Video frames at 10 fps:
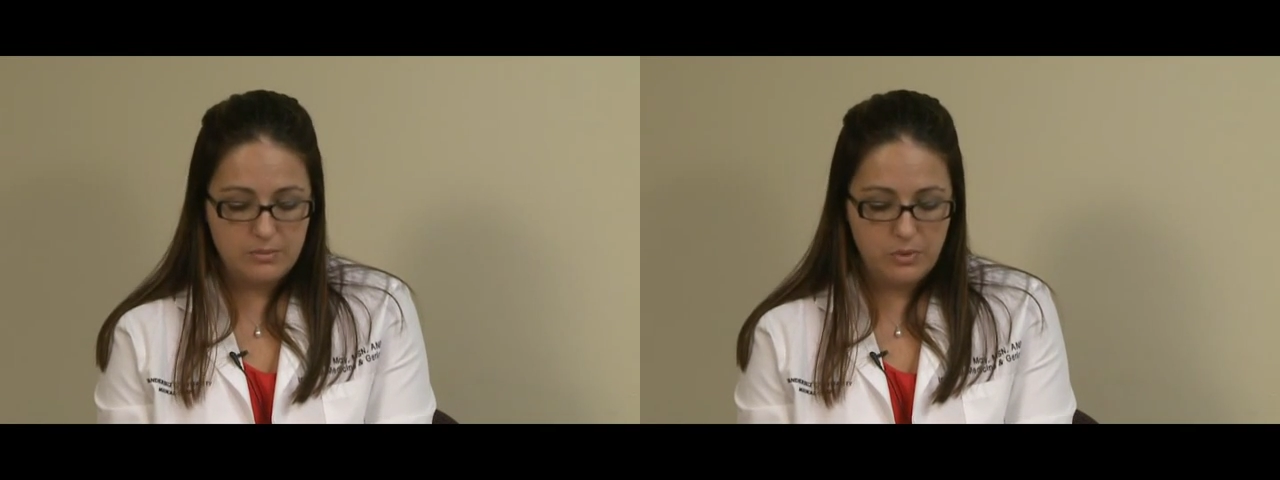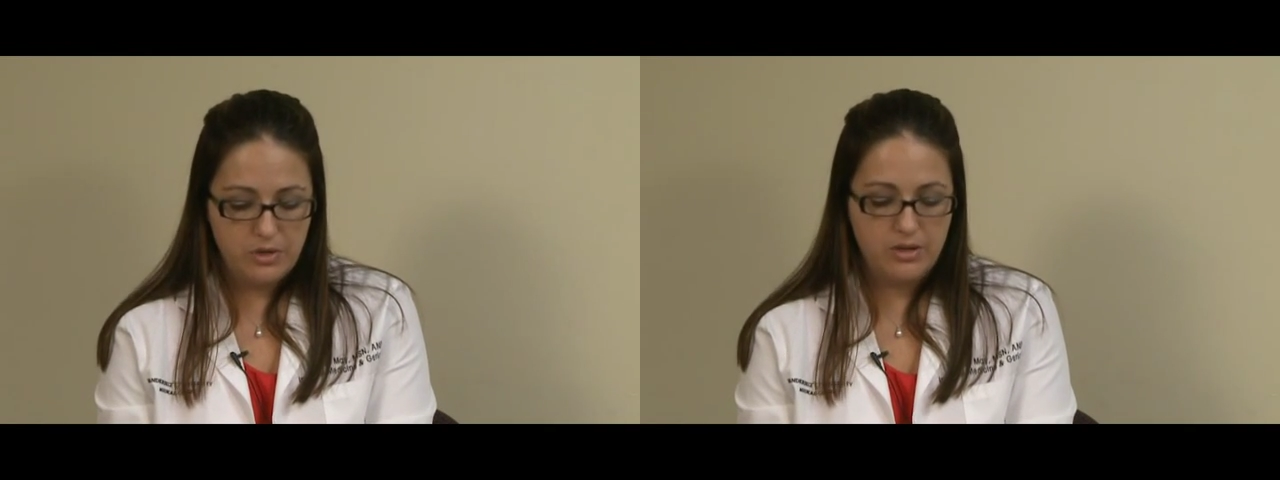
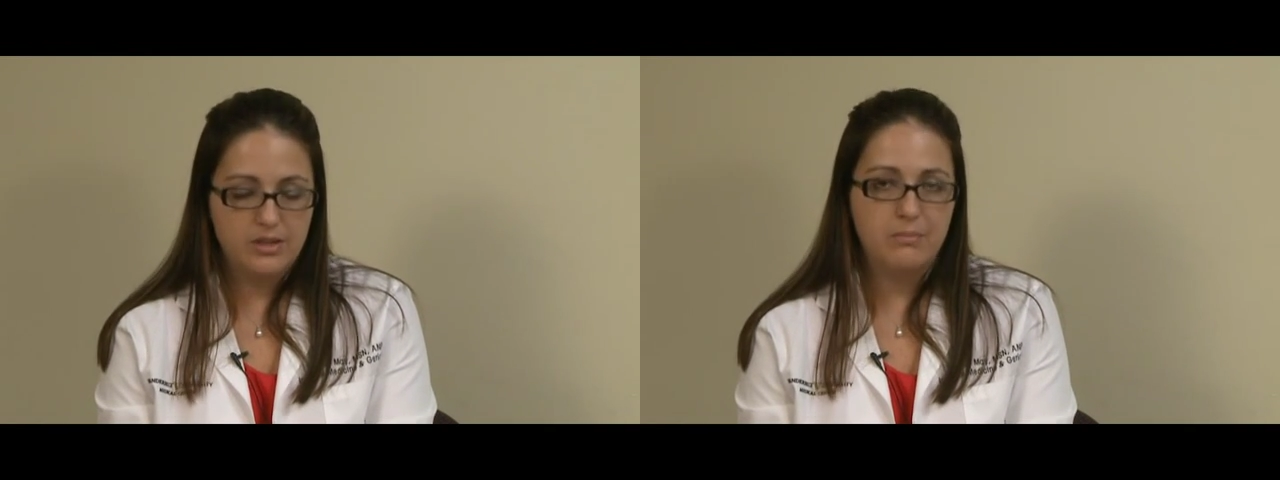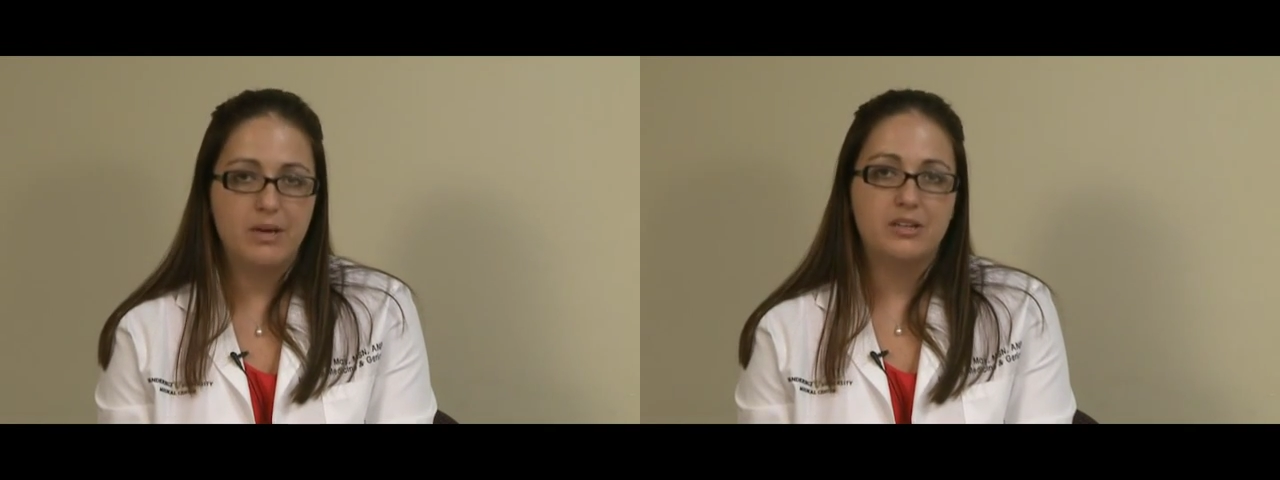more on
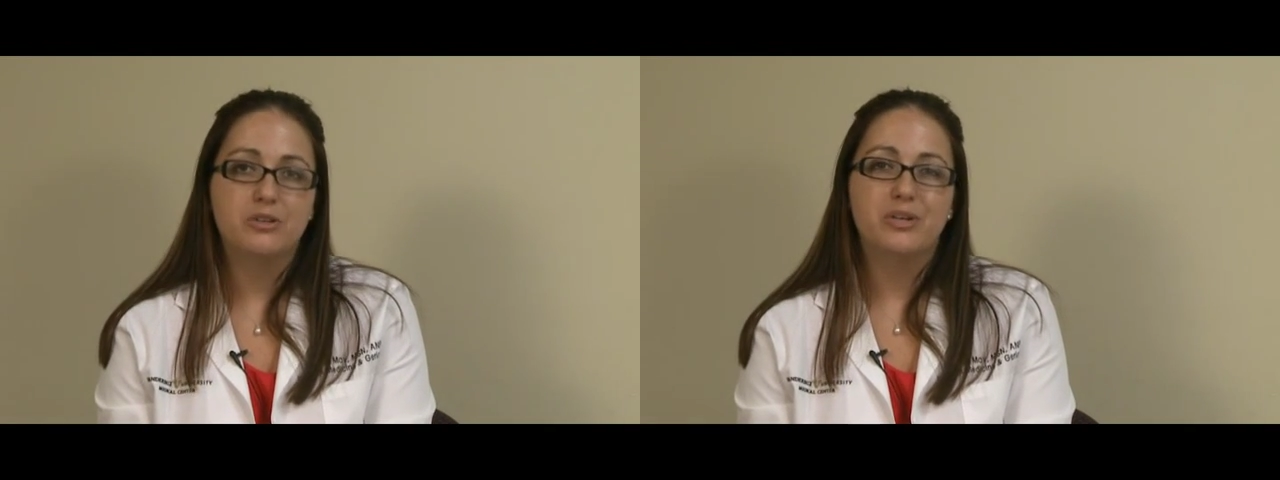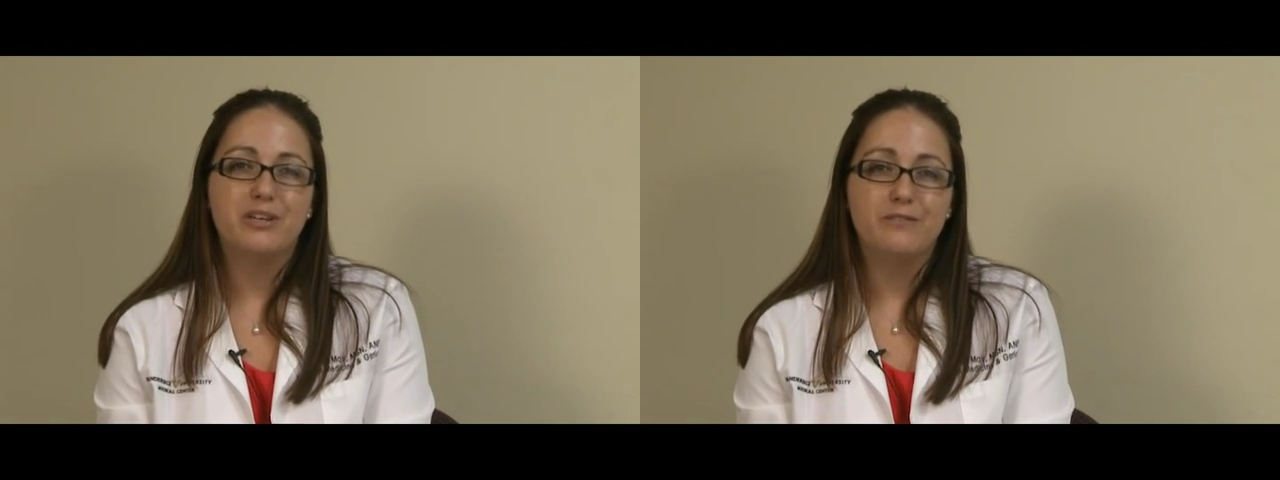the
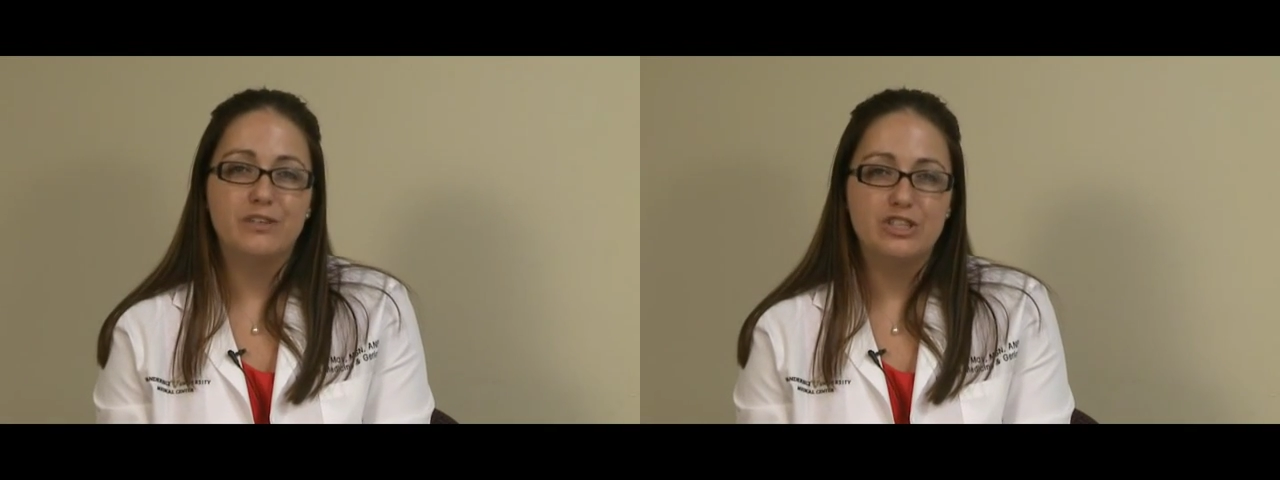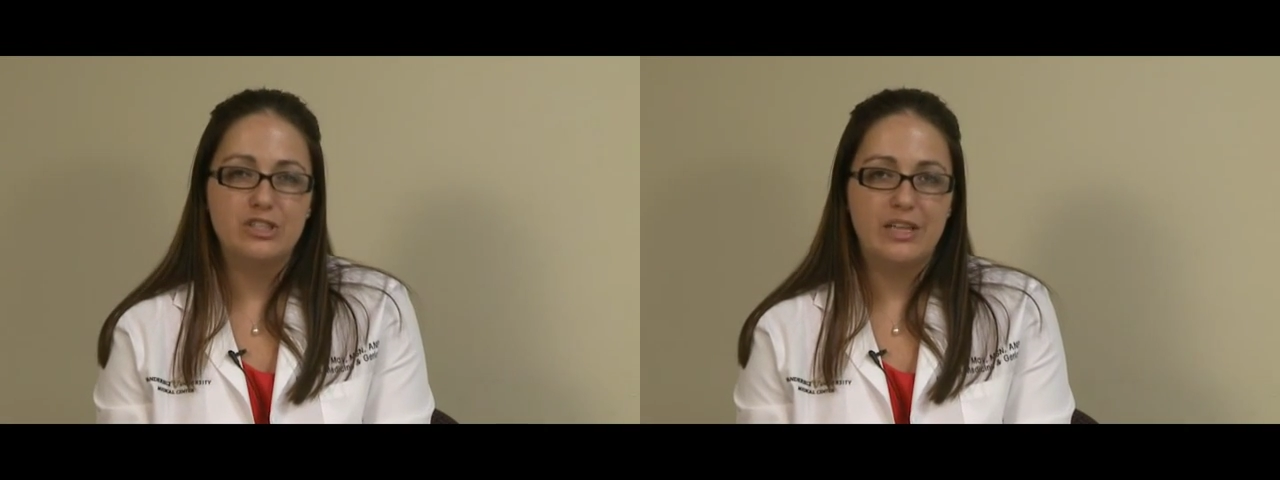medical
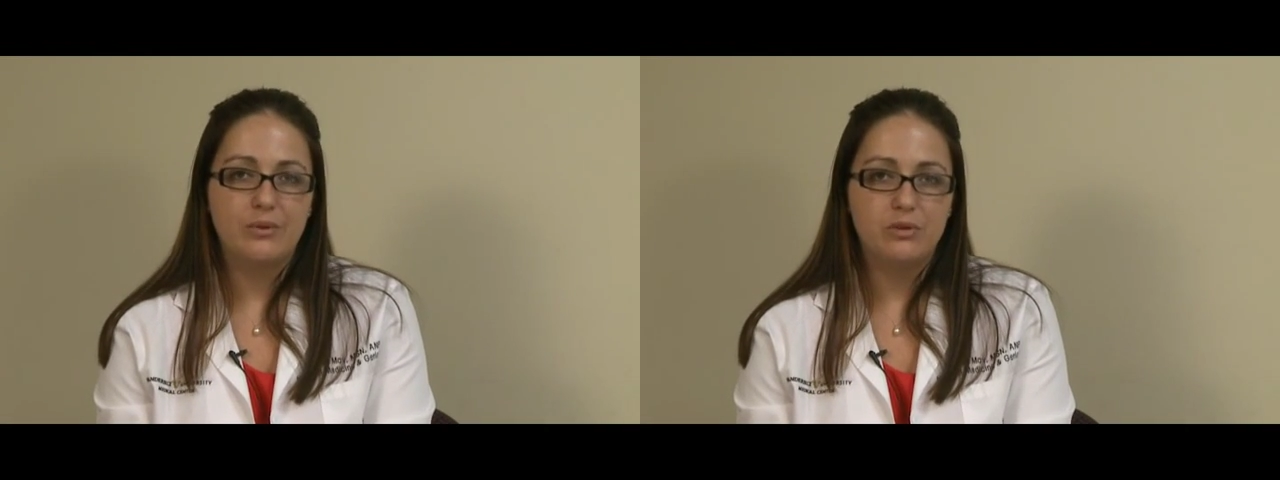intervention that